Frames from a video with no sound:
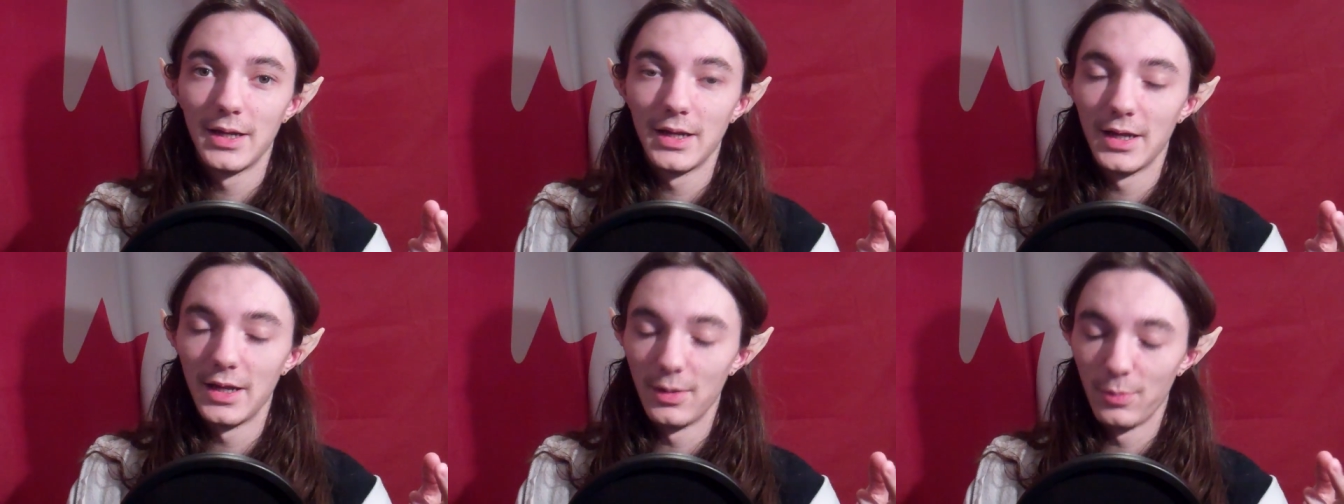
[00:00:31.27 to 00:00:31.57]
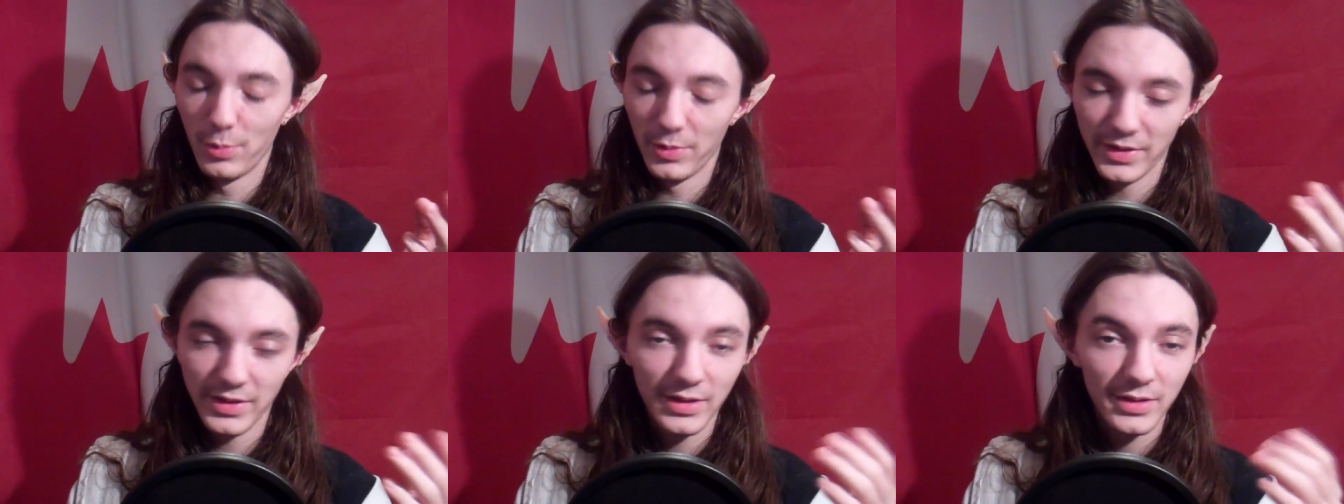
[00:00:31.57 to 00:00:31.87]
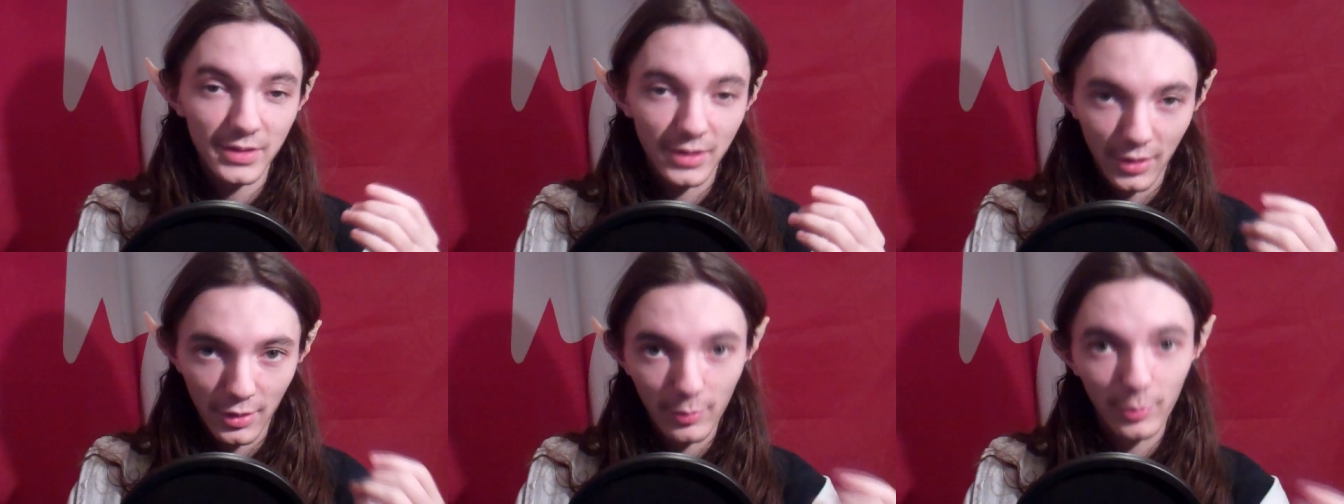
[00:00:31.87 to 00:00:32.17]
It was a
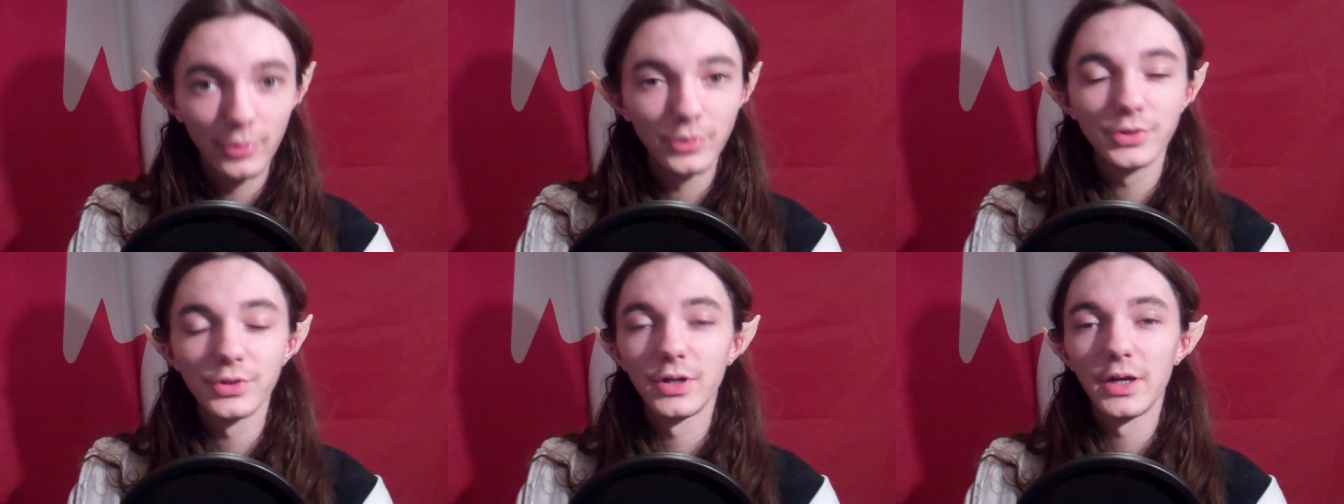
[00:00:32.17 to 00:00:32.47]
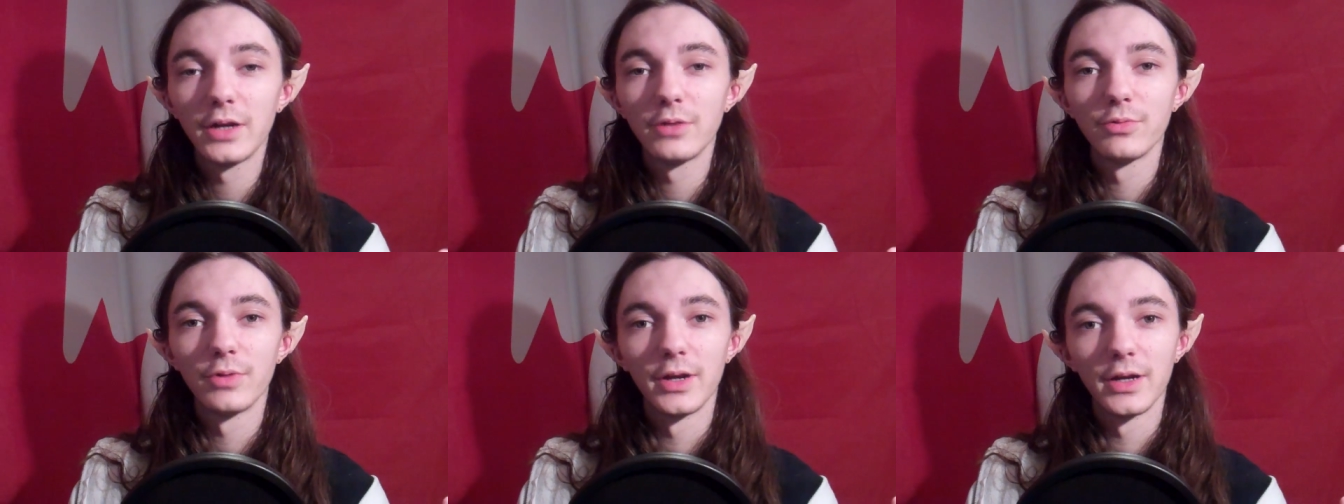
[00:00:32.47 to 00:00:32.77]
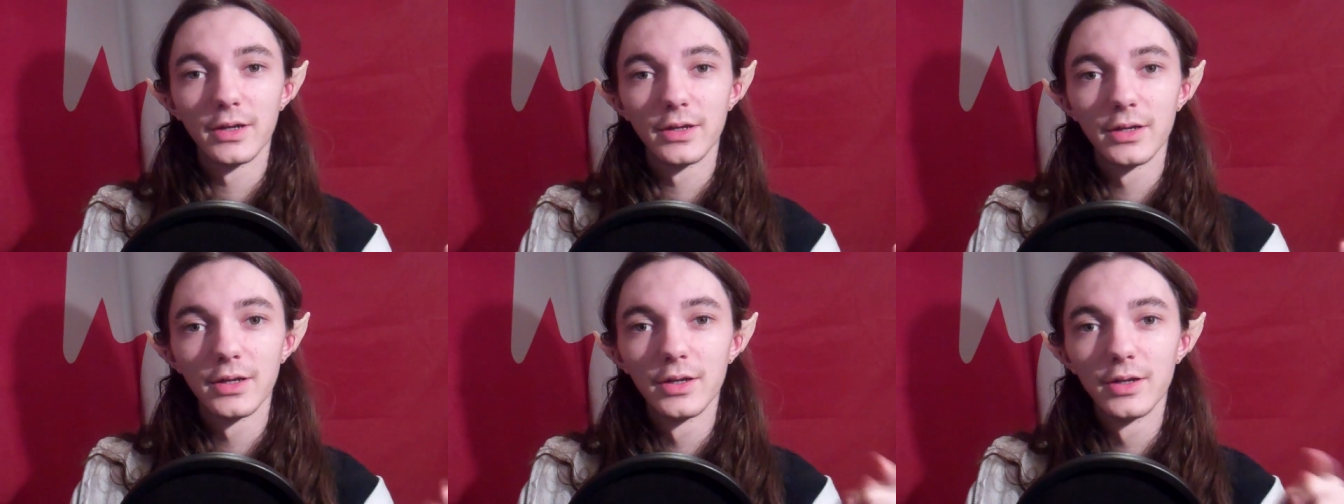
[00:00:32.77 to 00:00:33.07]
terrible train wreck.
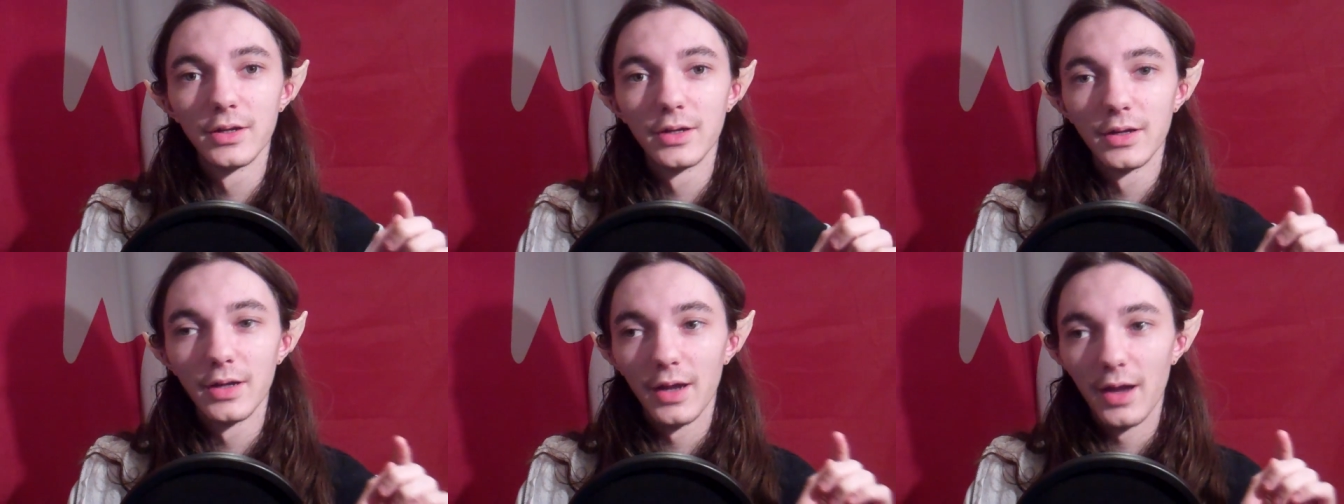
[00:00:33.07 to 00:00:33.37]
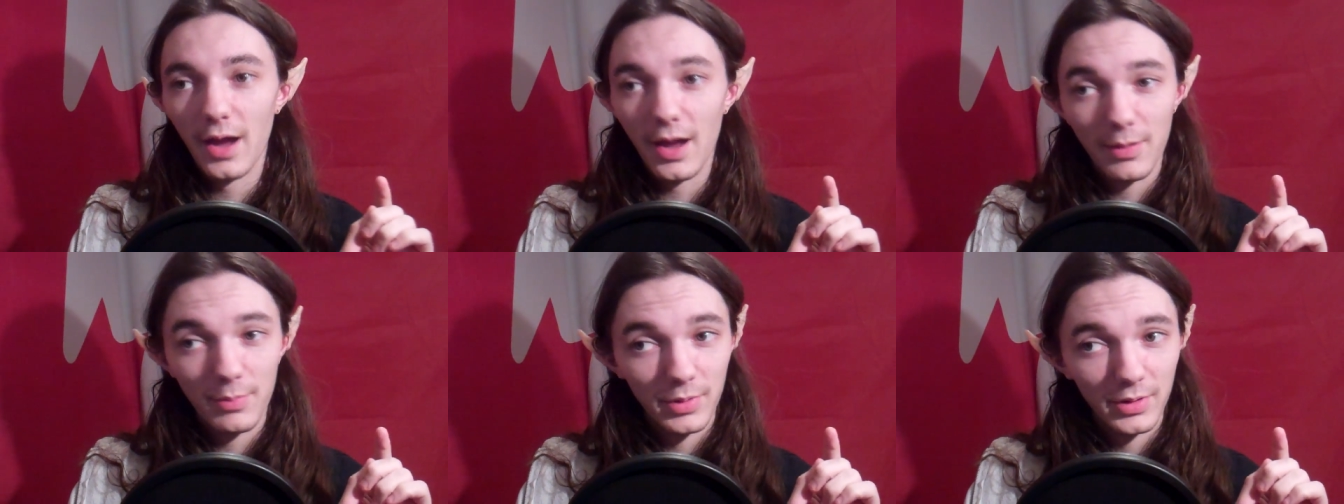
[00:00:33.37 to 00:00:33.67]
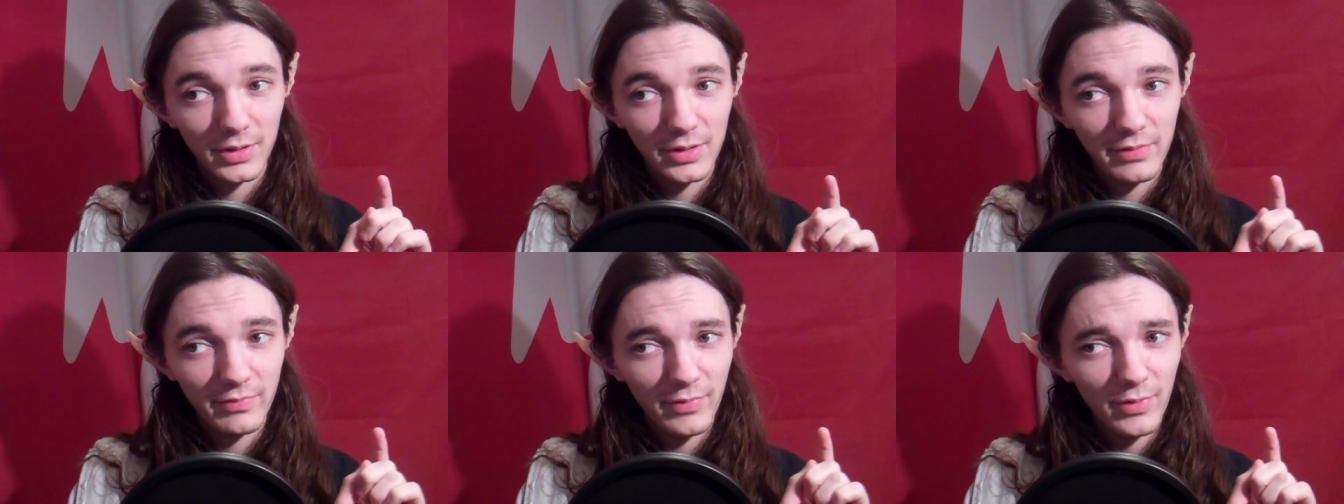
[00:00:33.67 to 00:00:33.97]
I
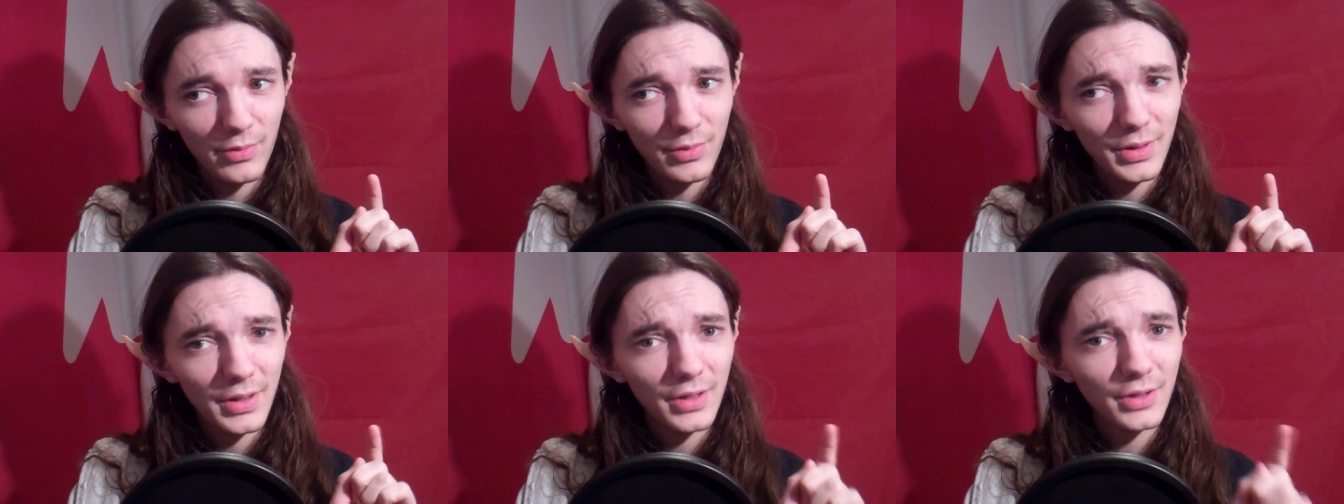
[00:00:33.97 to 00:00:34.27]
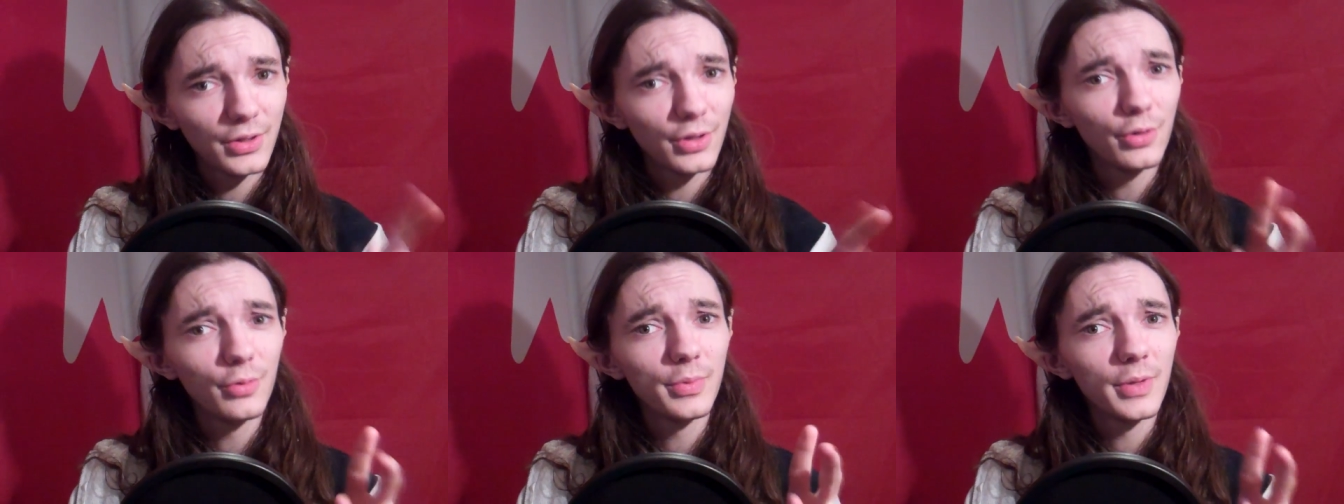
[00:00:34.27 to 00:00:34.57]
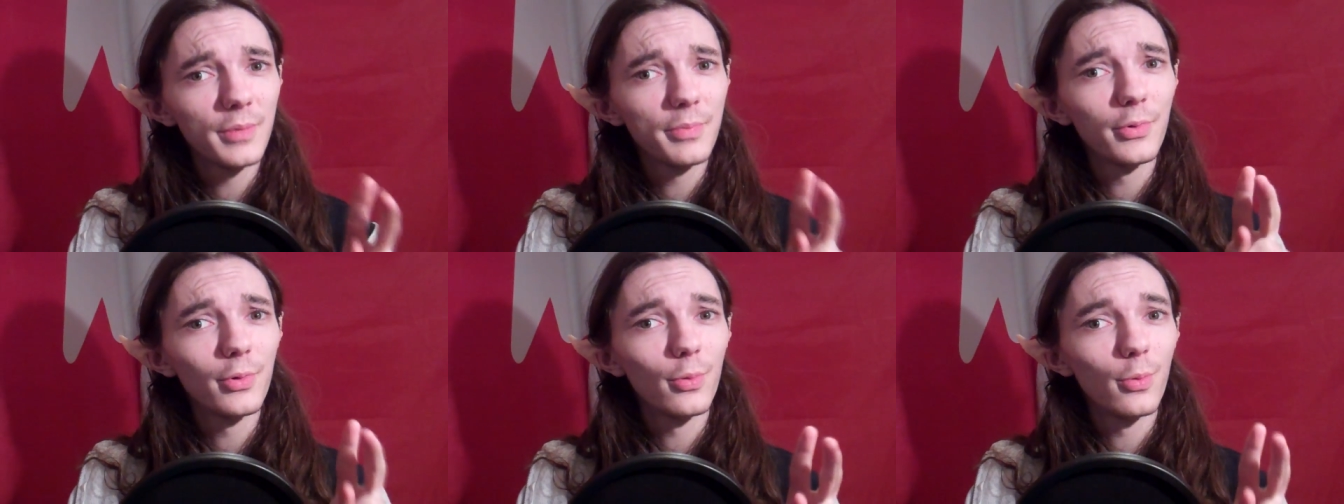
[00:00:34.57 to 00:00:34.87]
believe only two
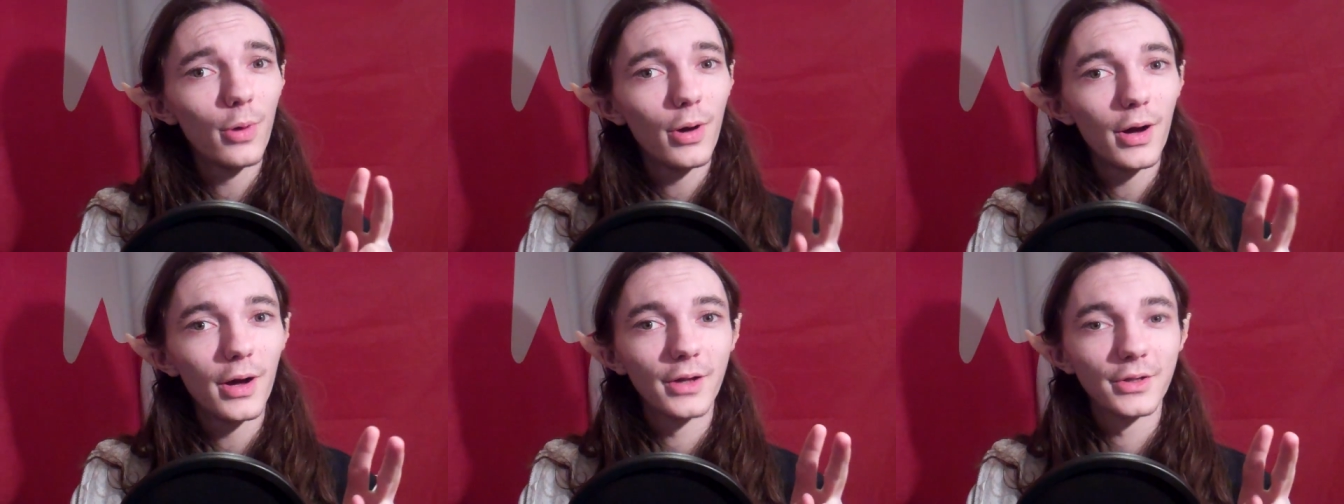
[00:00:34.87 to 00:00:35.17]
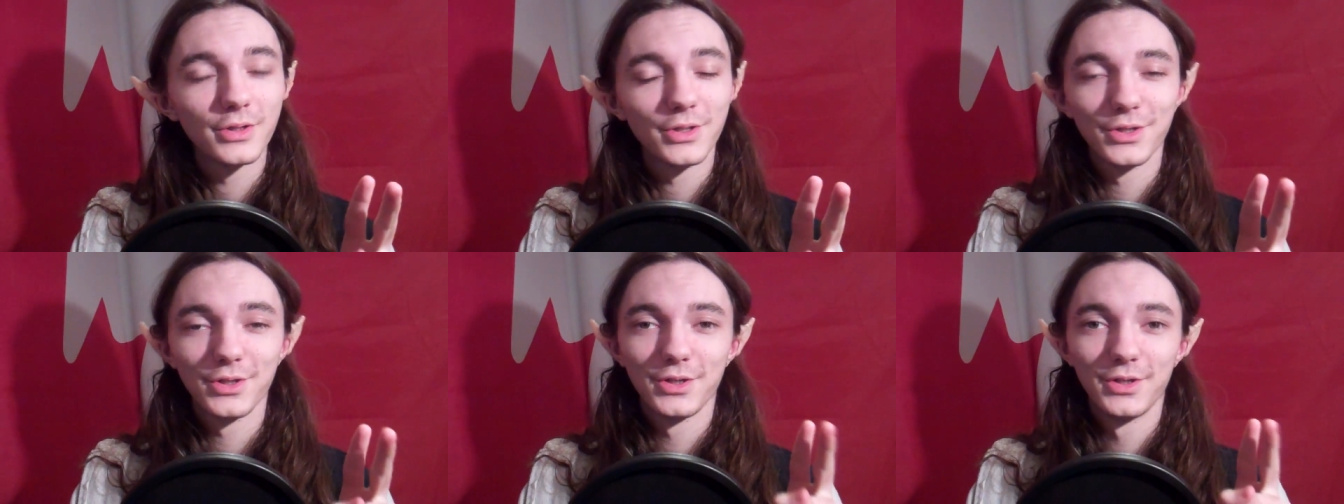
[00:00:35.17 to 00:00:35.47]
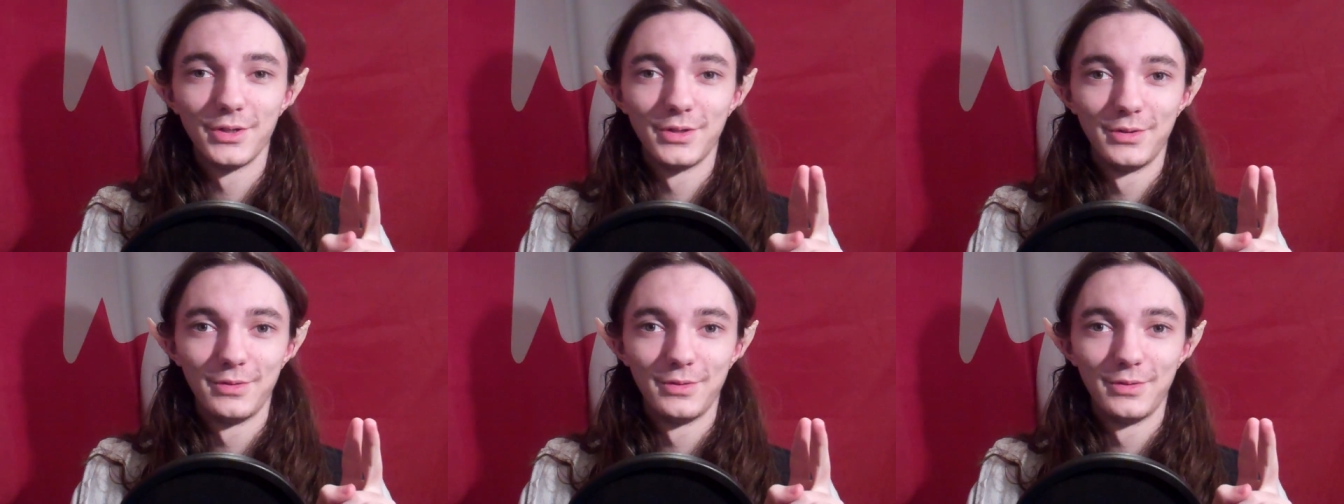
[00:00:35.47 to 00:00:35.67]
people watched.